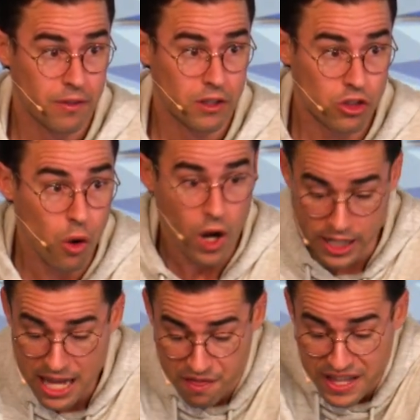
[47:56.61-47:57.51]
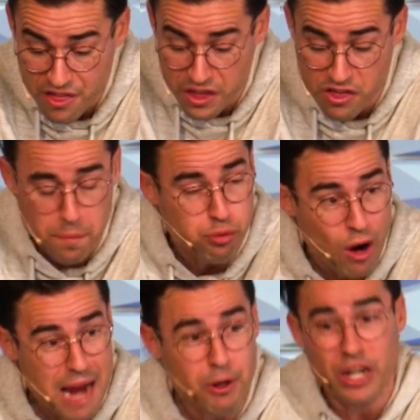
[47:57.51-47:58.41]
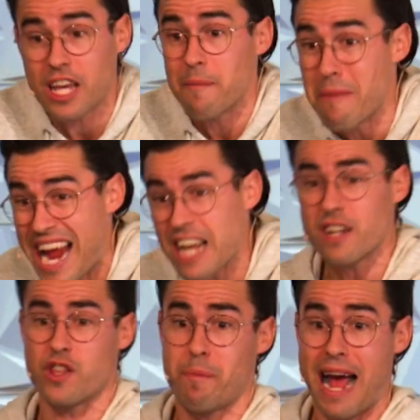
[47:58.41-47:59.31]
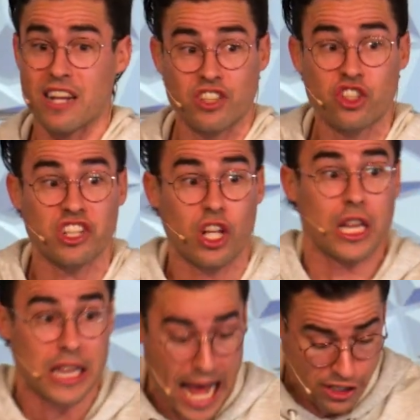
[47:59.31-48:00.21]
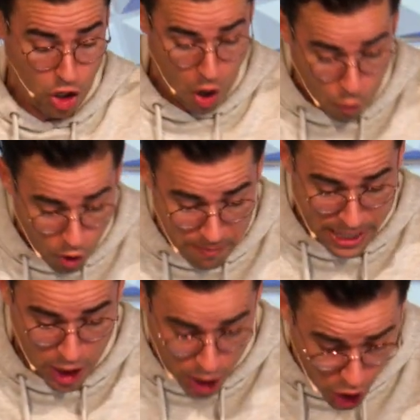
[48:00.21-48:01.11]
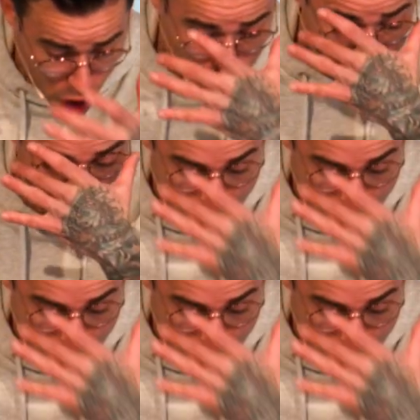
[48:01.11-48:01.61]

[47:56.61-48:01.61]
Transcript: So, again, the, the, the, primary command of the passage is let a woman learn.